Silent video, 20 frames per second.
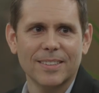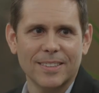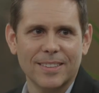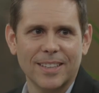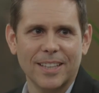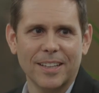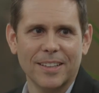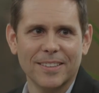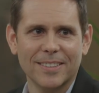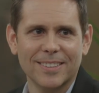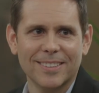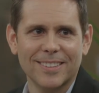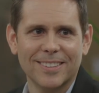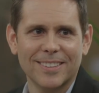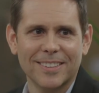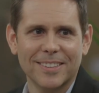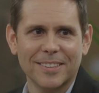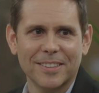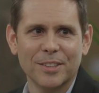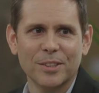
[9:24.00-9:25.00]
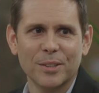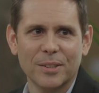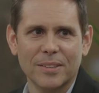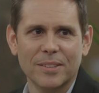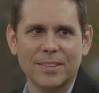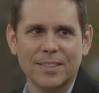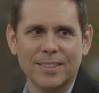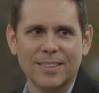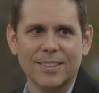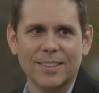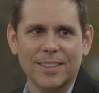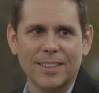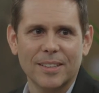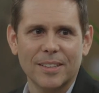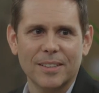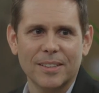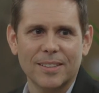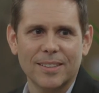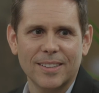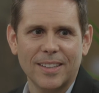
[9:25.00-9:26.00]
you? Yeah. Does that give you
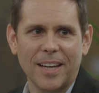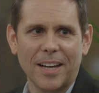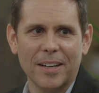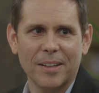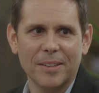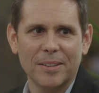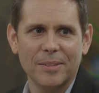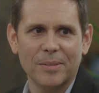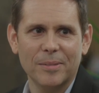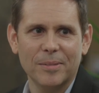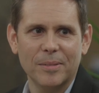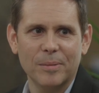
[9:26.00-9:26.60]
pause? Does, yeah.